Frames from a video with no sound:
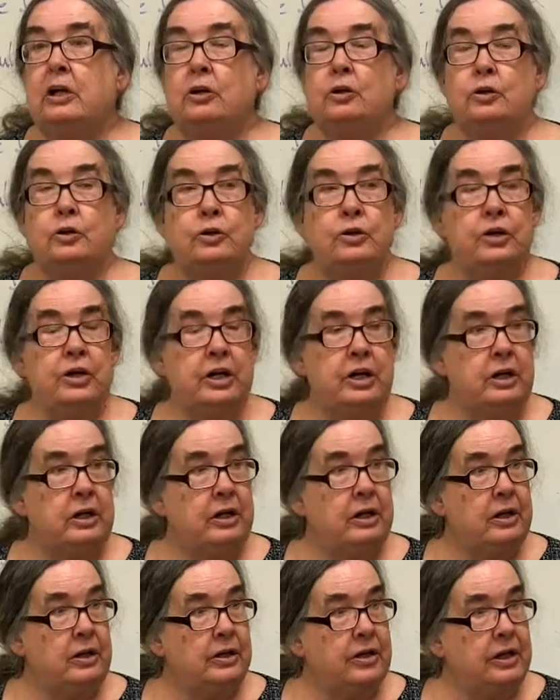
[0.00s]

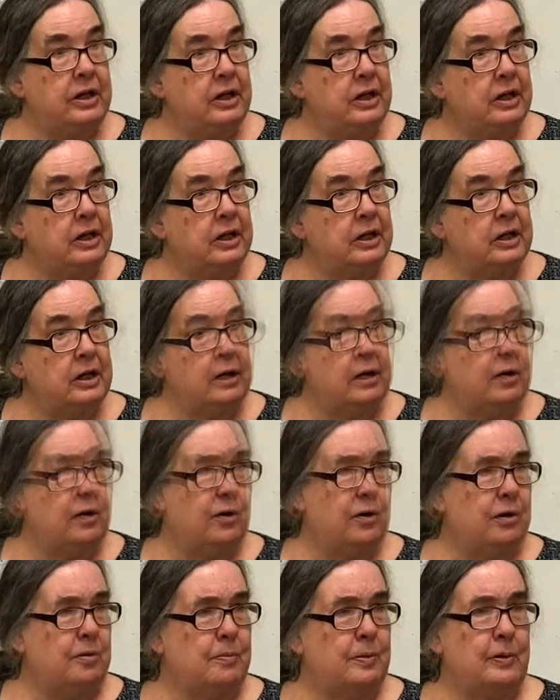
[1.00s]
learning the
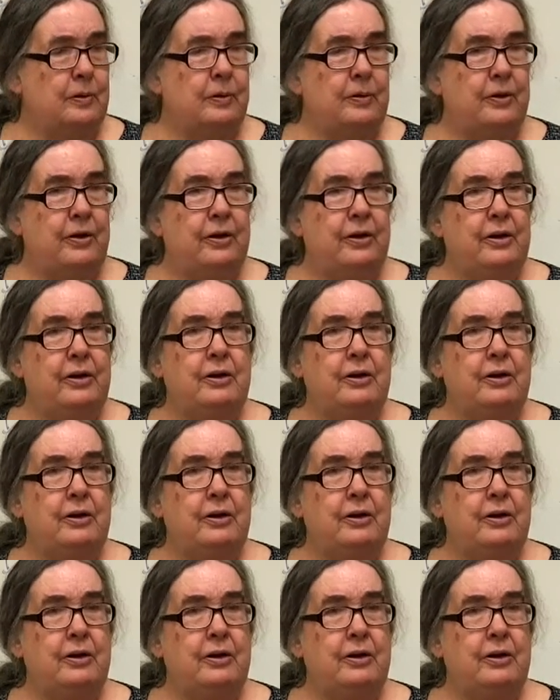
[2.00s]
herbal